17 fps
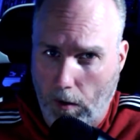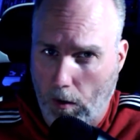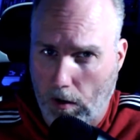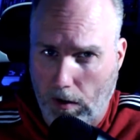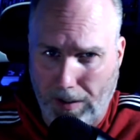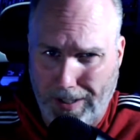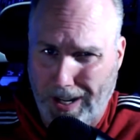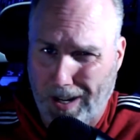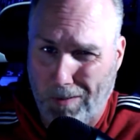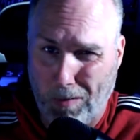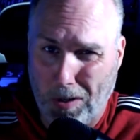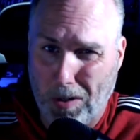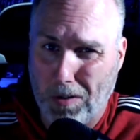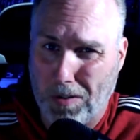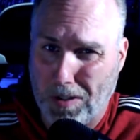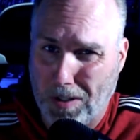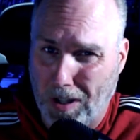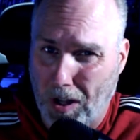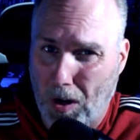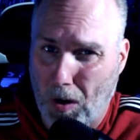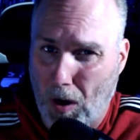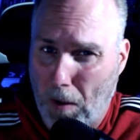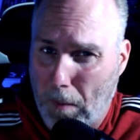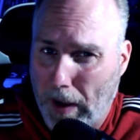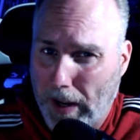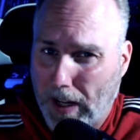or said it real
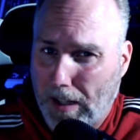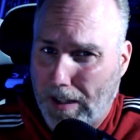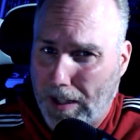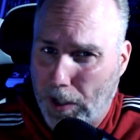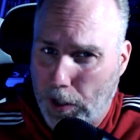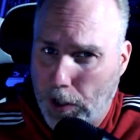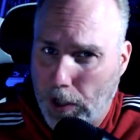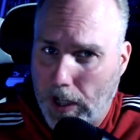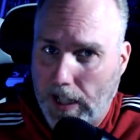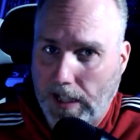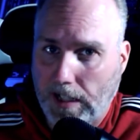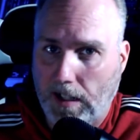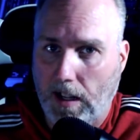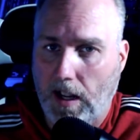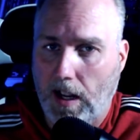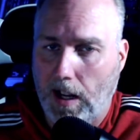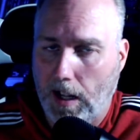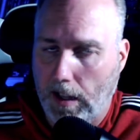slow, I might get the gist.